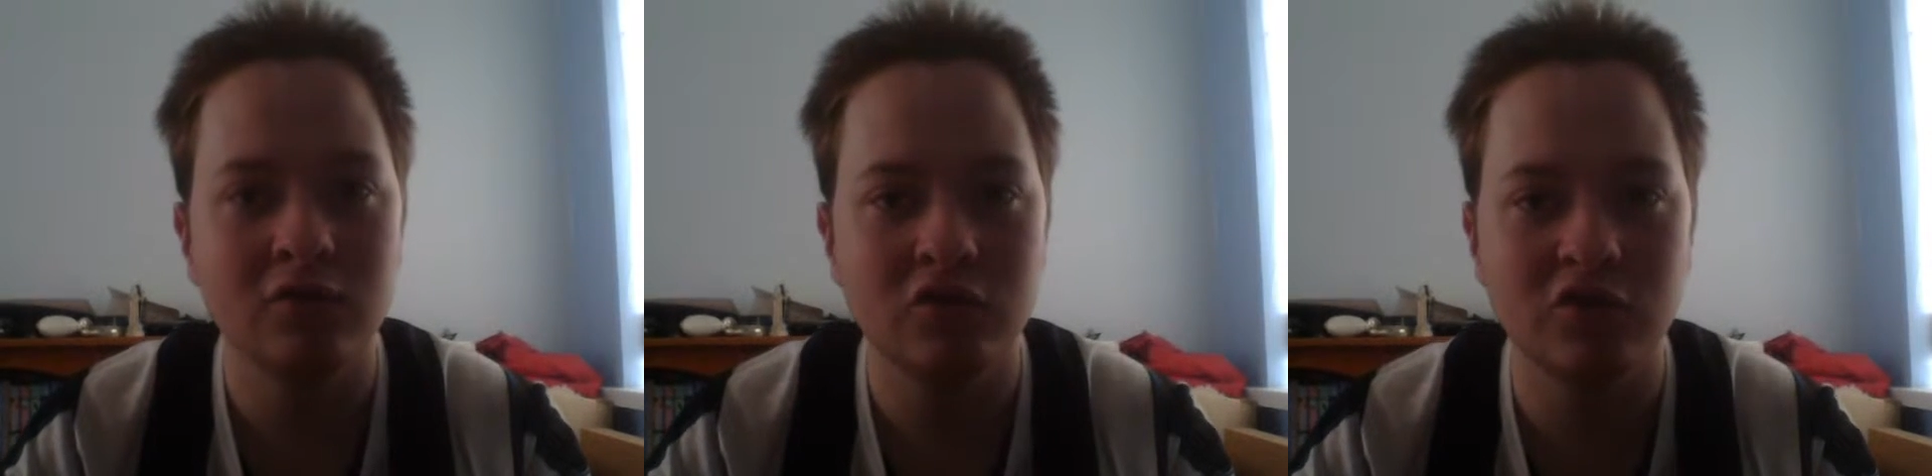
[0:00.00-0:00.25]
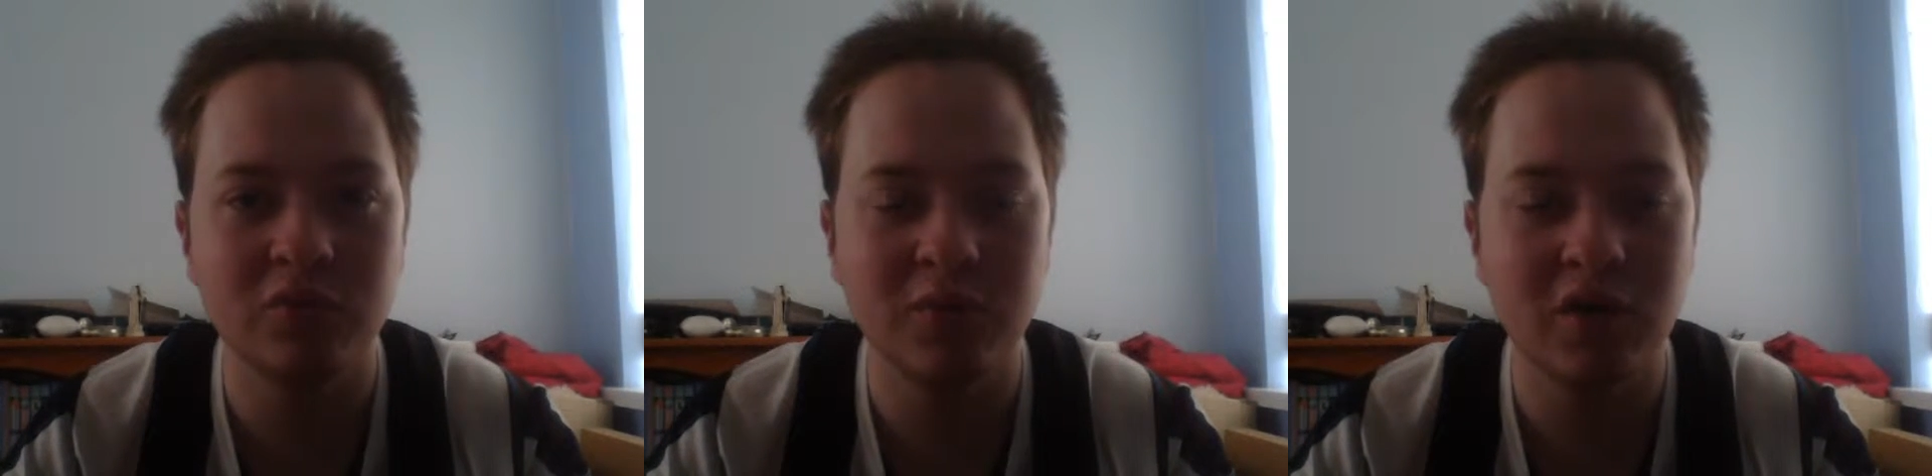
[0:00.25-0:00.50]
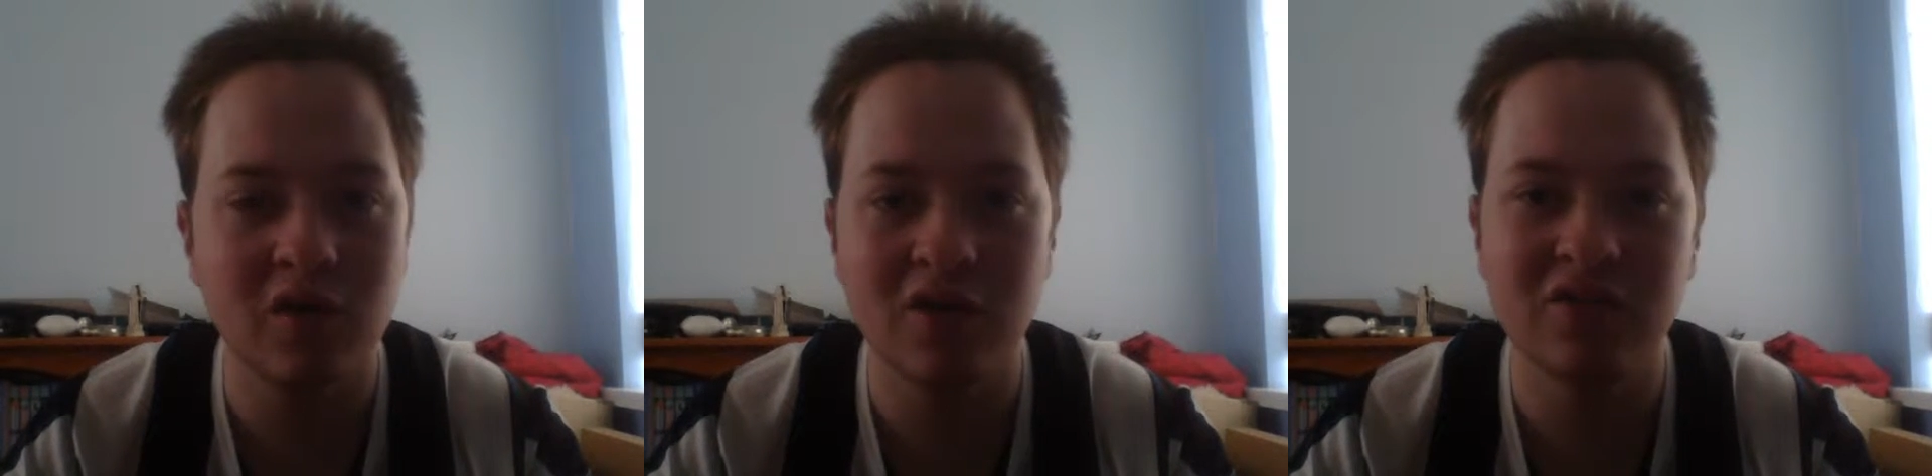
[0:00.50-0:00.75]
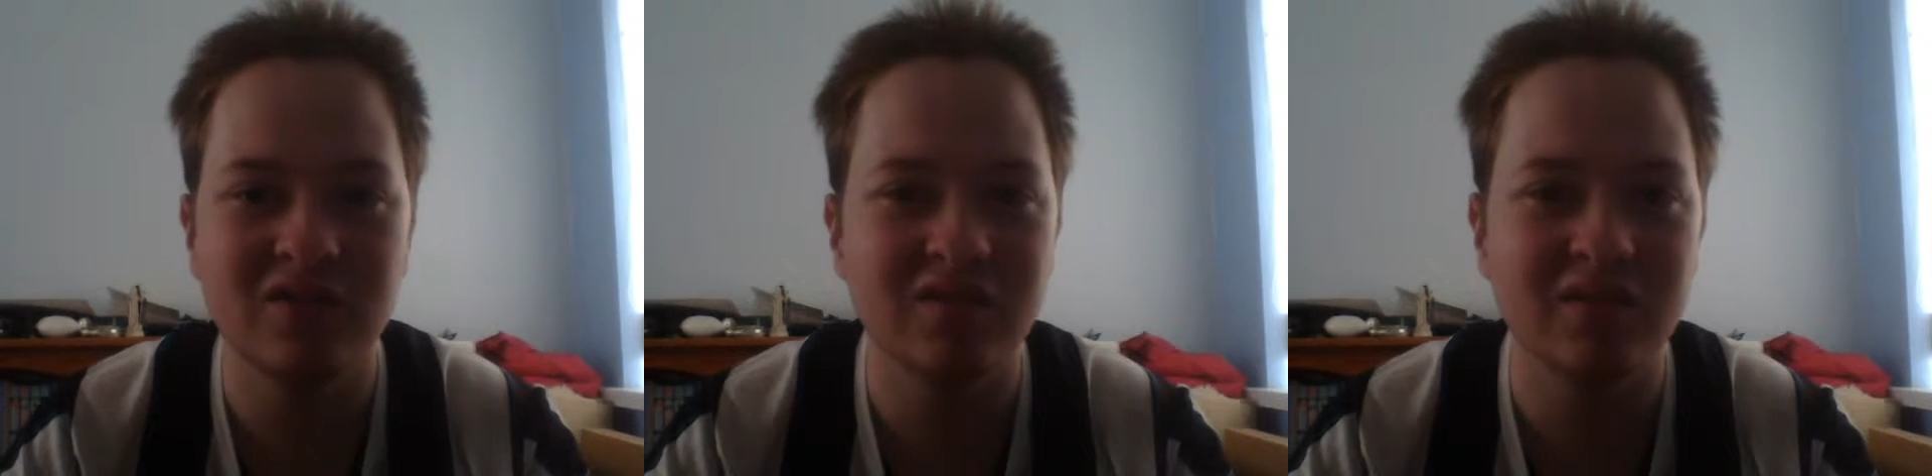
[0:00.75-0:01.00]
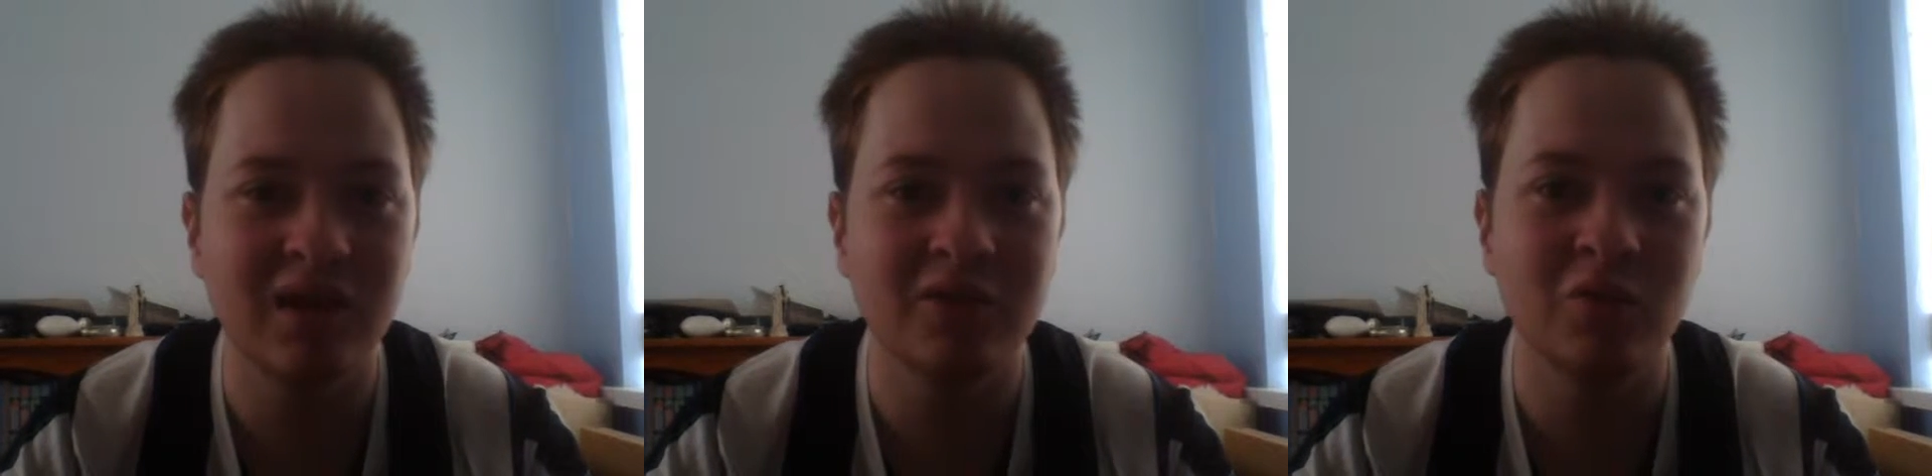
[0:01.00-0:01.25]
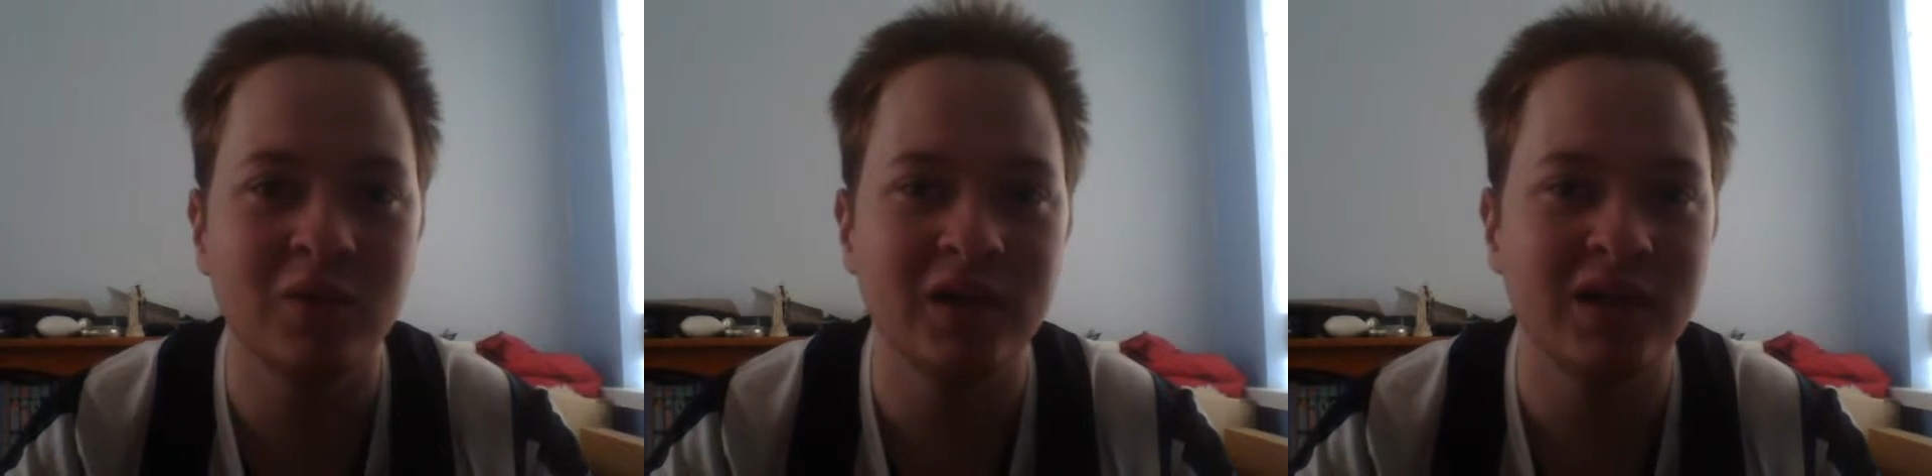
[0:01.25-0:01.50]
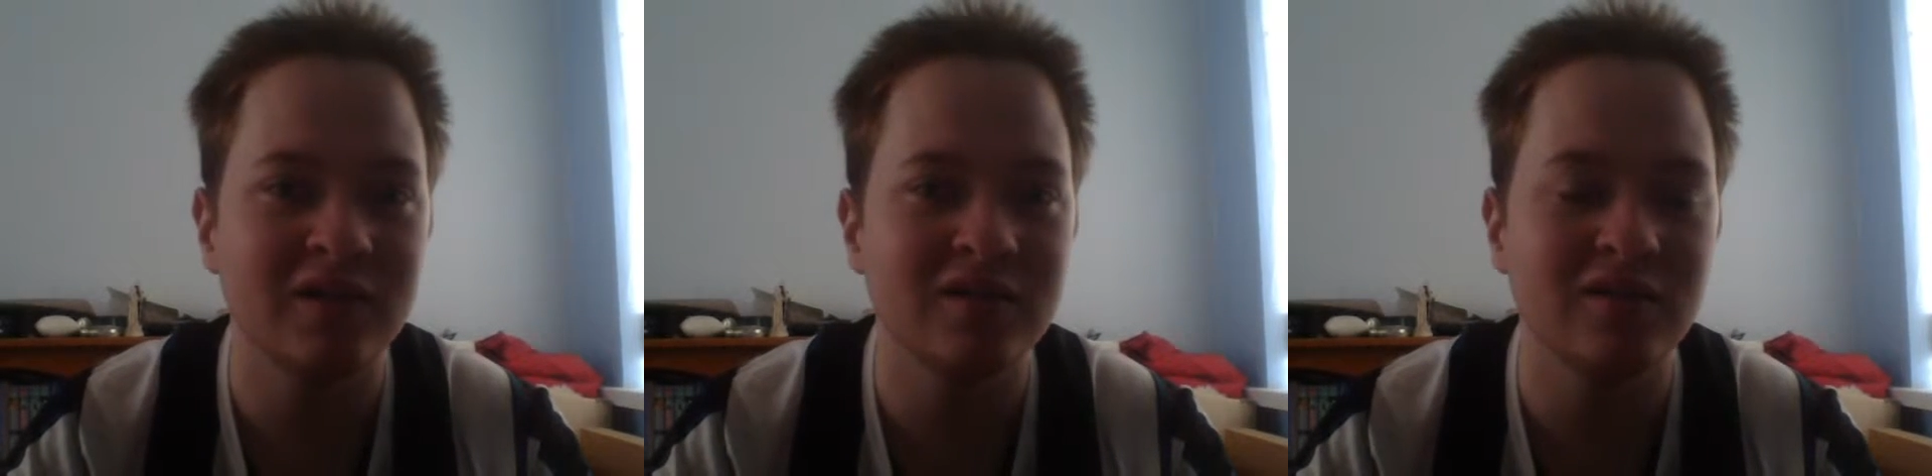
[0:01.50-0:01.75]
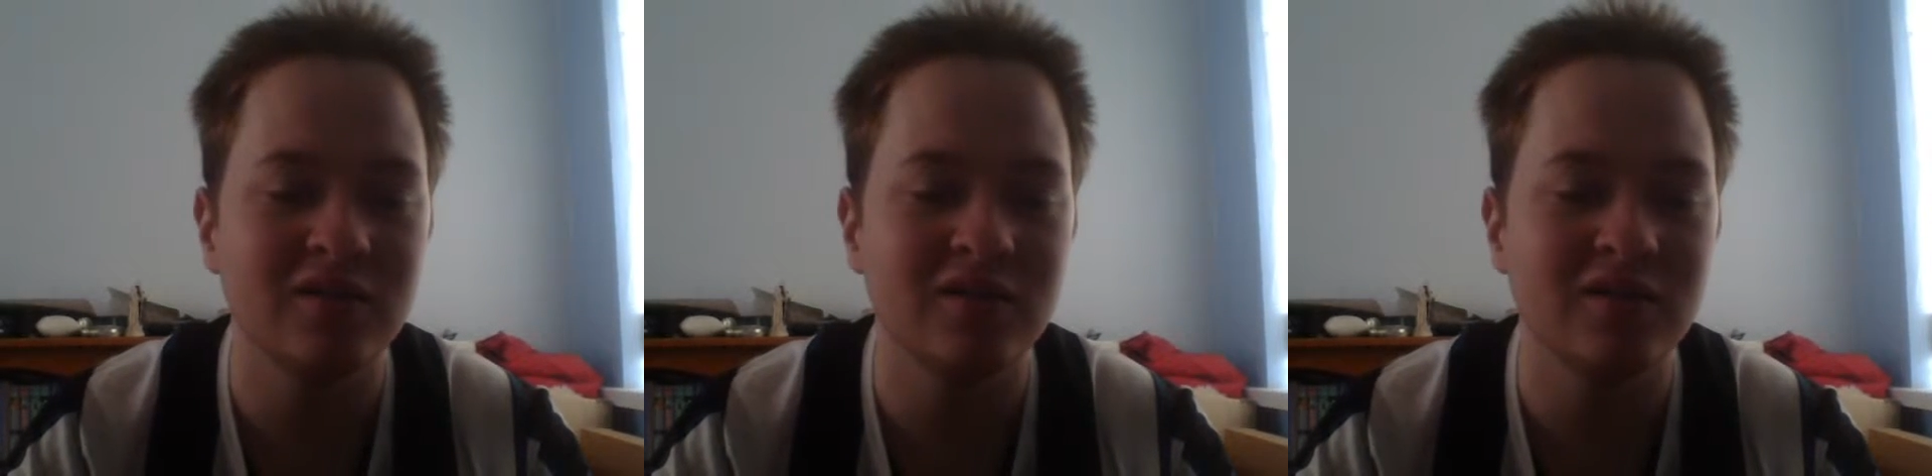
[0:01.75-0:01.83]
Just because I don't want to listen